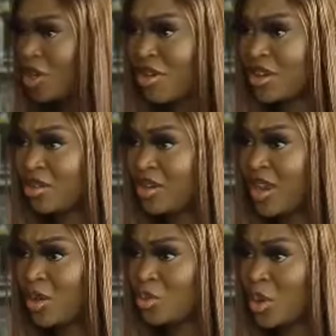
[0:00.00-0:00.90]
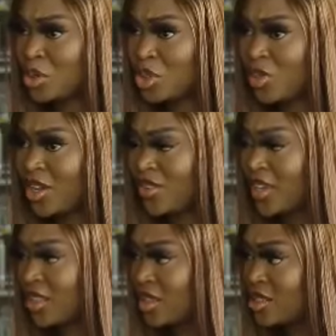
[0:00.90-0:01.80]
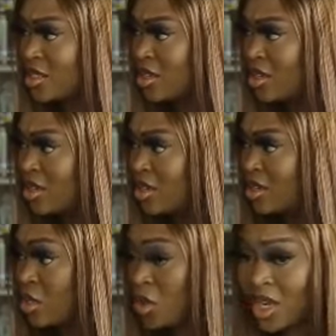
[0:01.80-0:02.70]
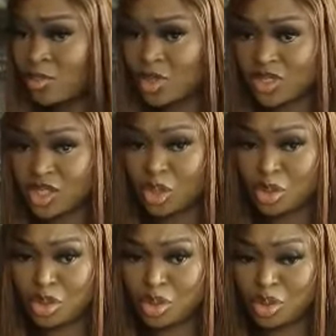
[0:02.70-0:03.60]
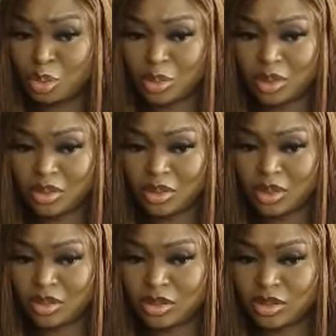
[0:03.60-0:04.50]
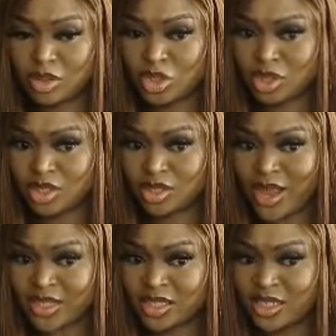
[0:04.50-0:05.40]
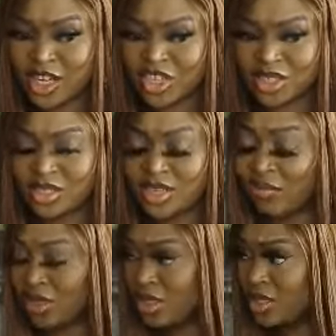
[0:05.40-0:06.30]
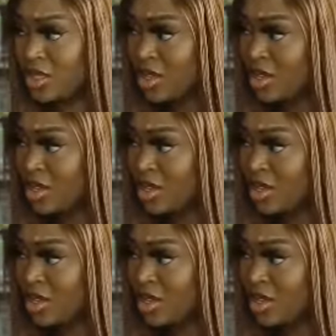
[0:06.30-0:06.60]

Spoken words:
For crying out loud, why would you behave like this? Someone came to see you, you just acting like she's an invalid,